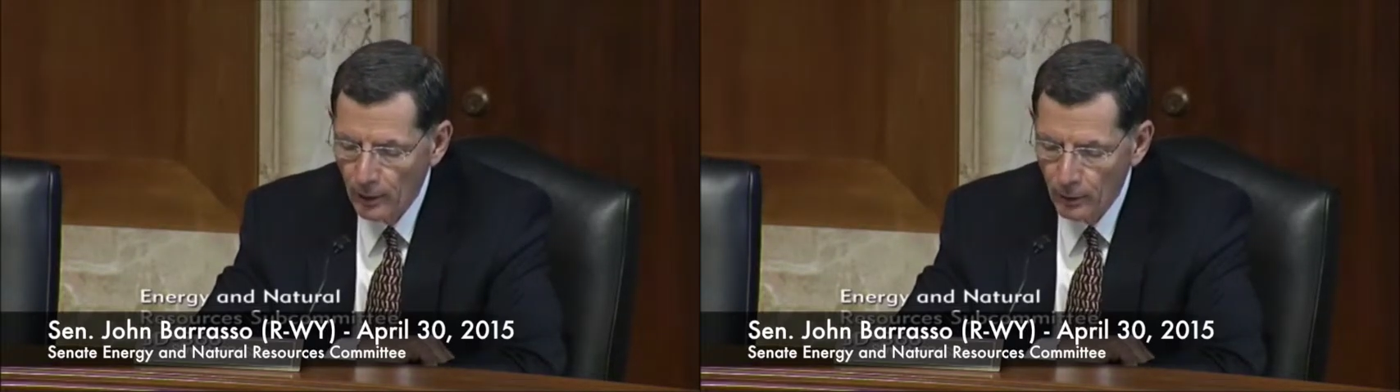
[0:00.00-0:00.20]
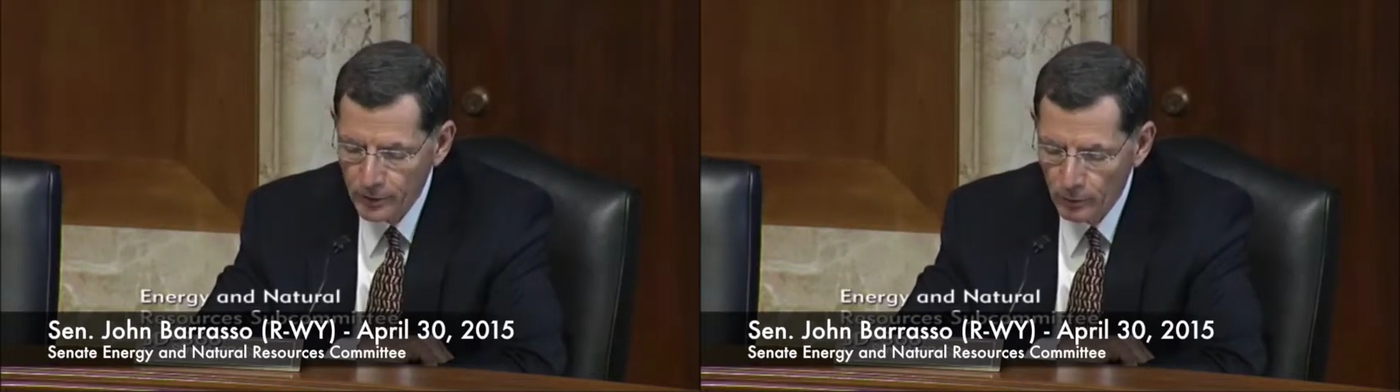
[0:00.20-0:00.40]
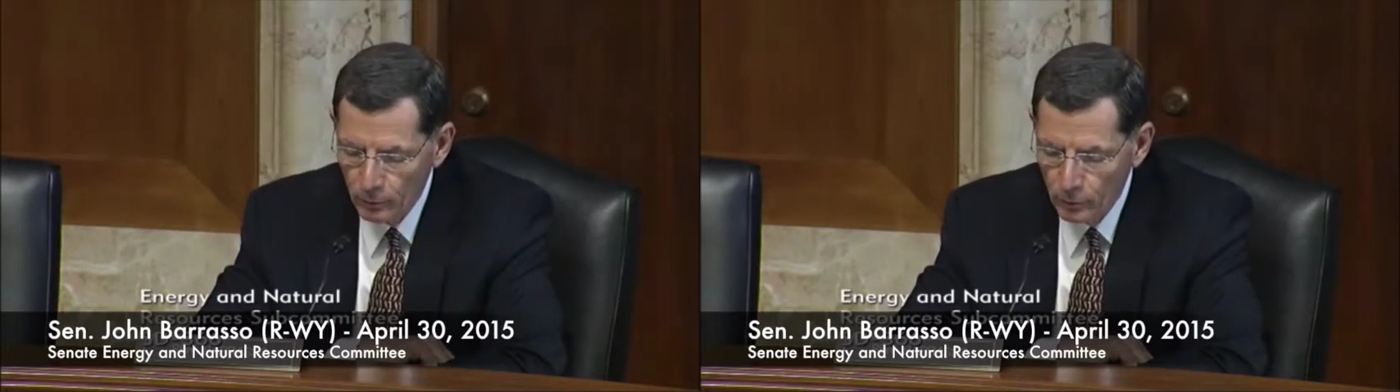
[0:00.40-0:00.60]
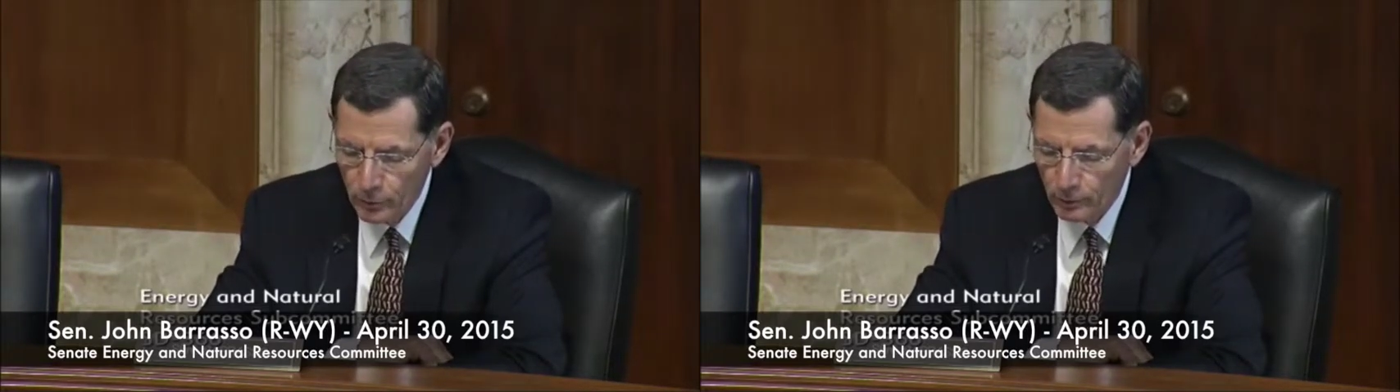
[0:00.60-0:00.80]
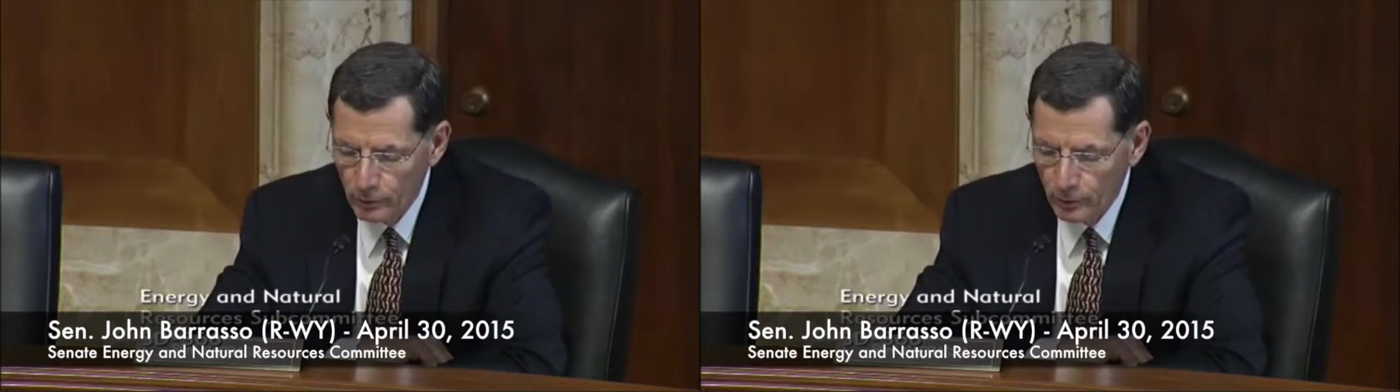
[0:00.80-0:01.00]
and also
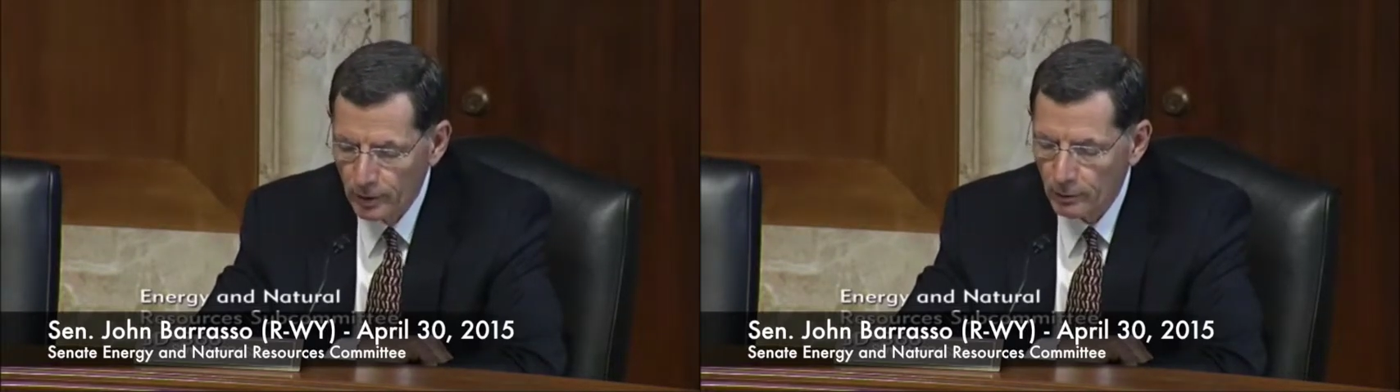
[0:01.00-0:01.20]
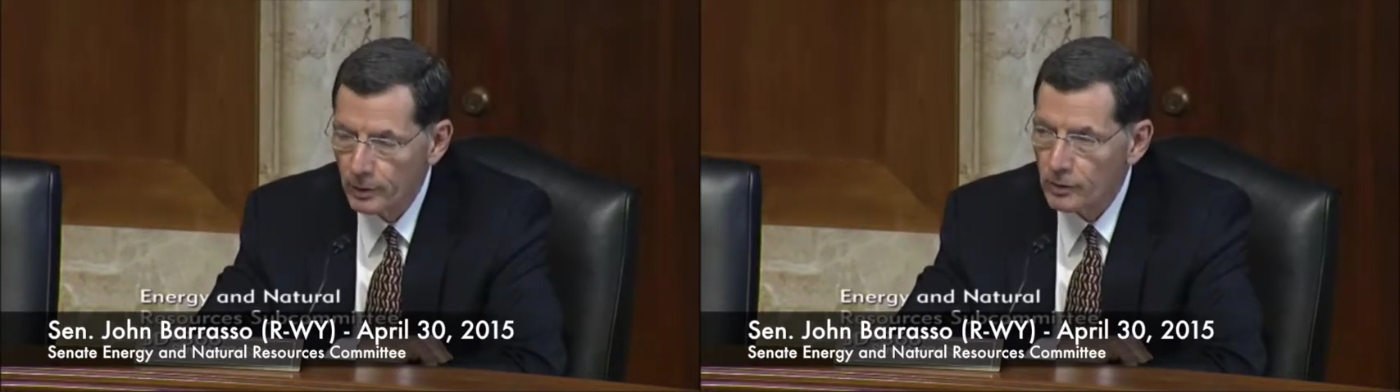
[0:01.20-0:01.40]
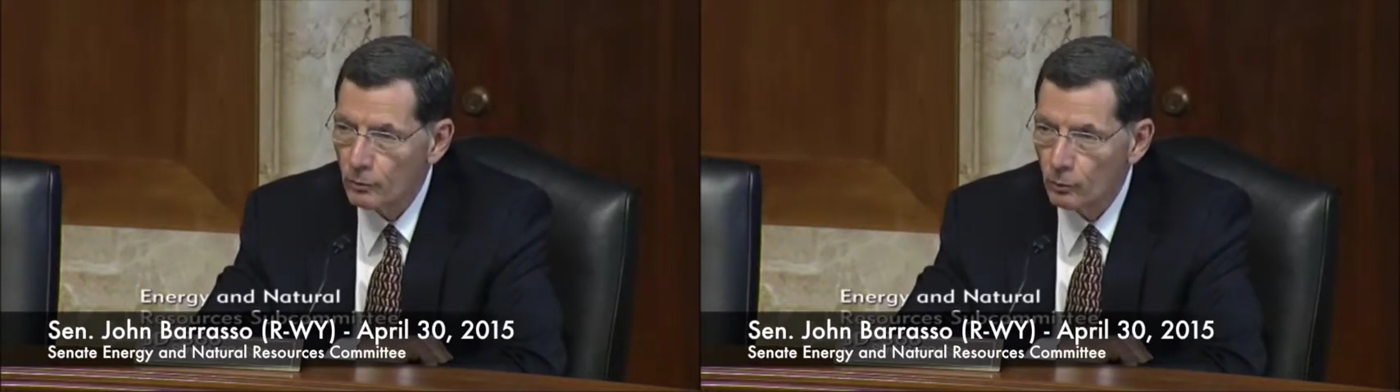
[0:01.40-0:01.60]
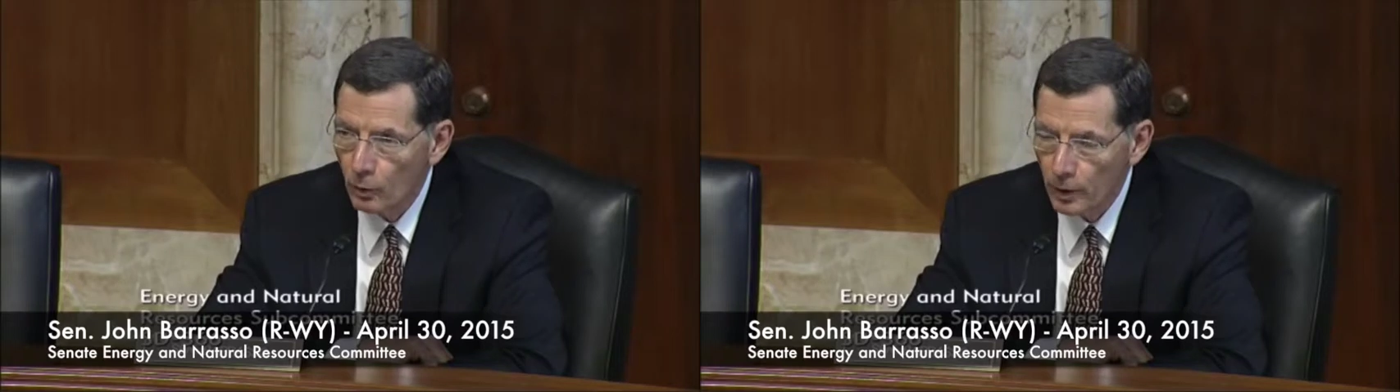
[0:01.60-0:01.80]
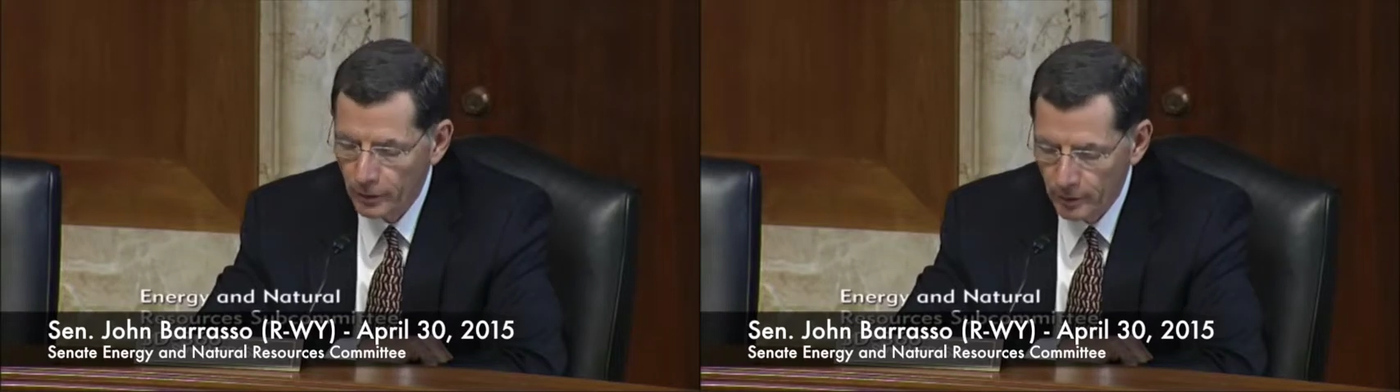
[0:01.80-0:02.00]
rules which would increase
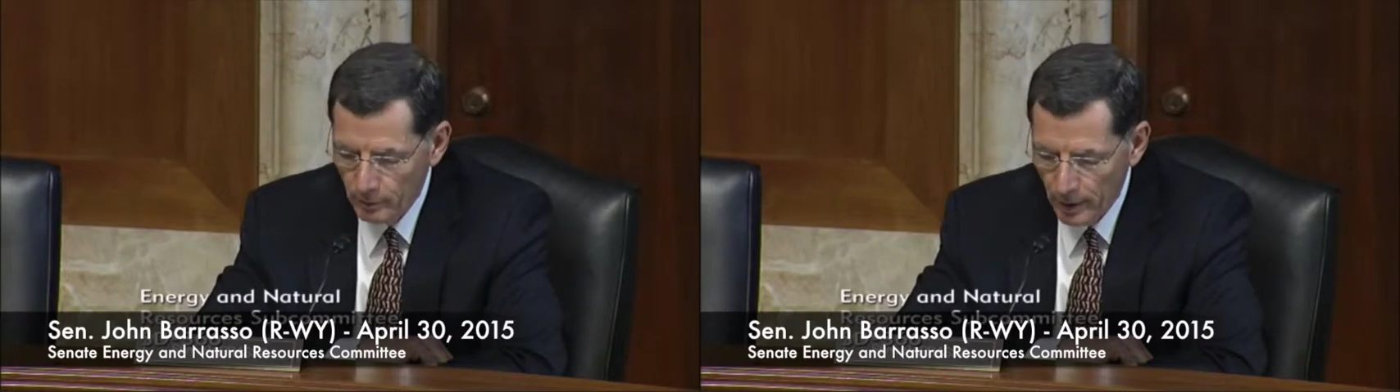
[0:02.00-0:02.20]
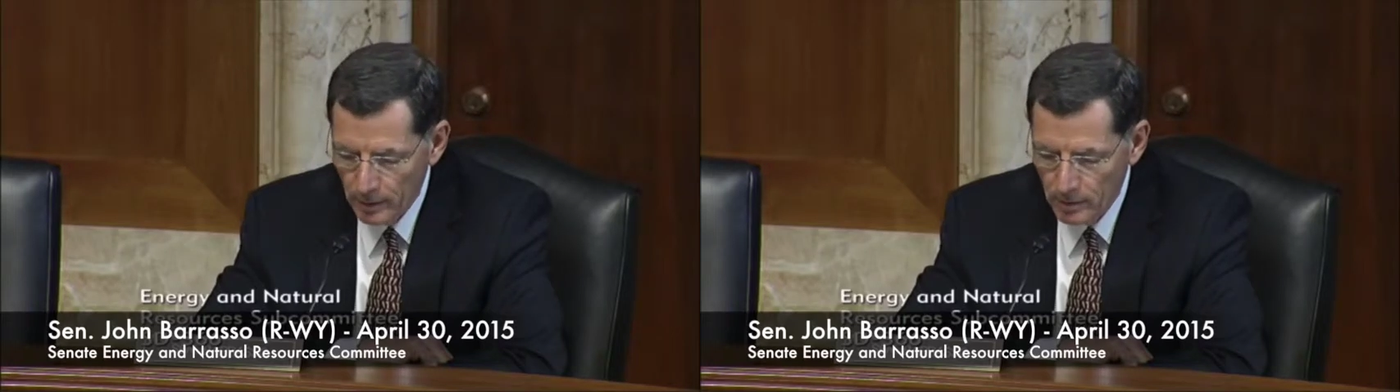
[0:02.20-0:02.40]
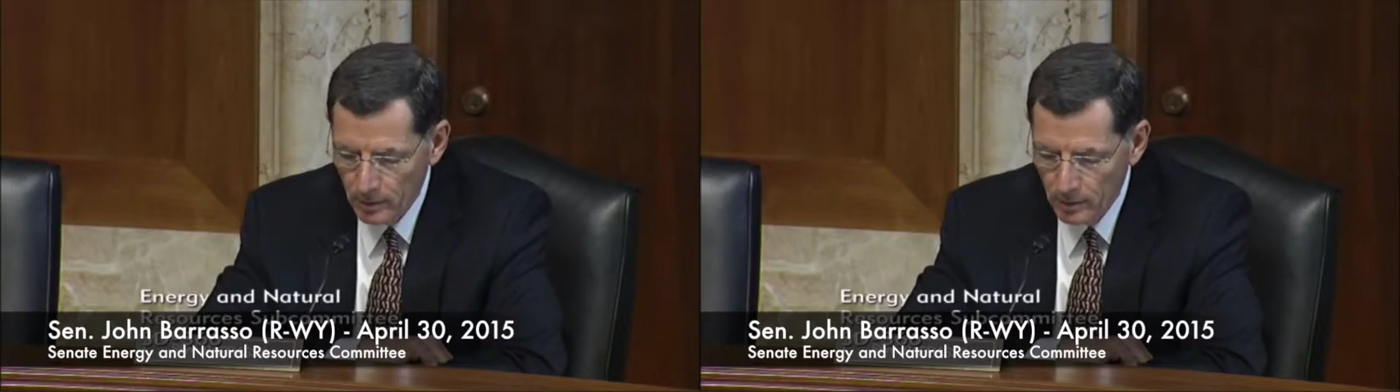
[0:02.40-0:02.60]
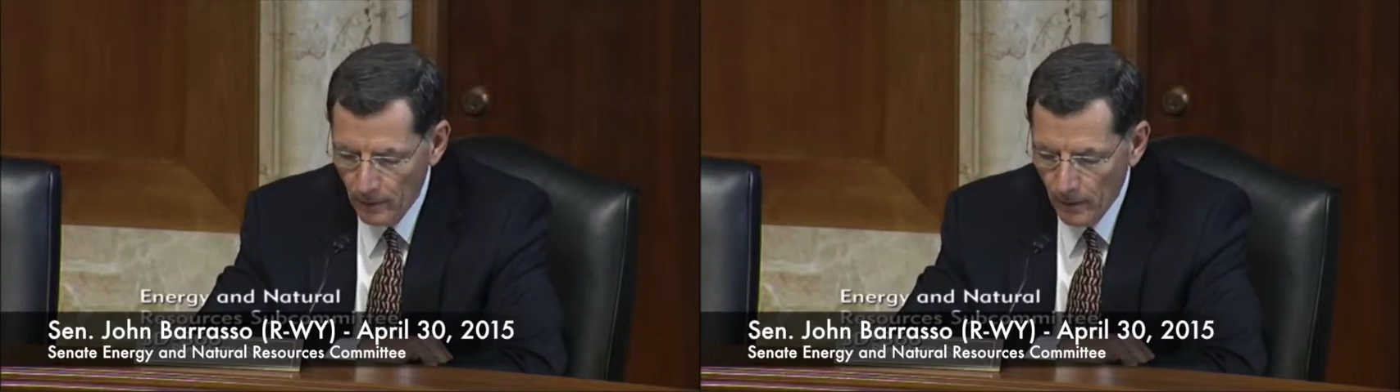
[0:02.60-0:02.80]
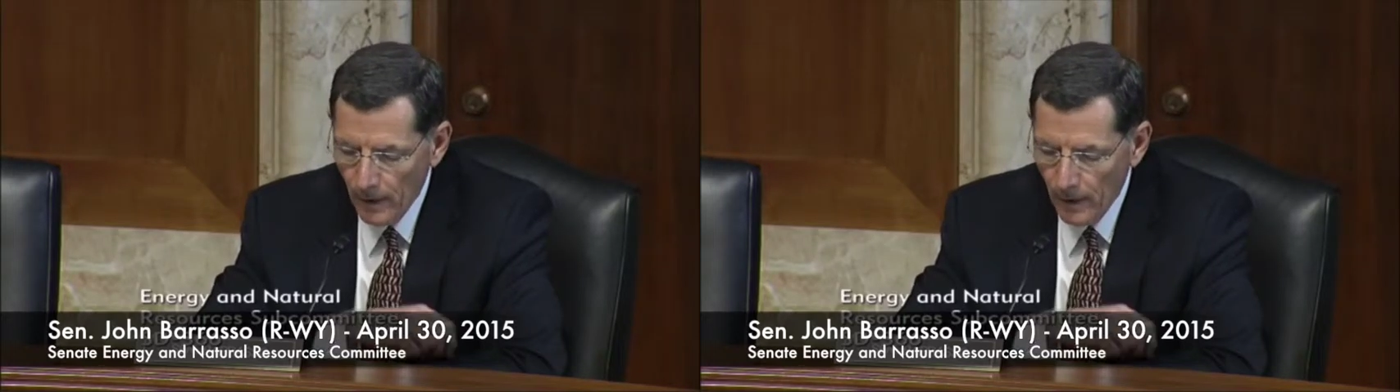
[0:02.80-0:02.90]
royalty rates.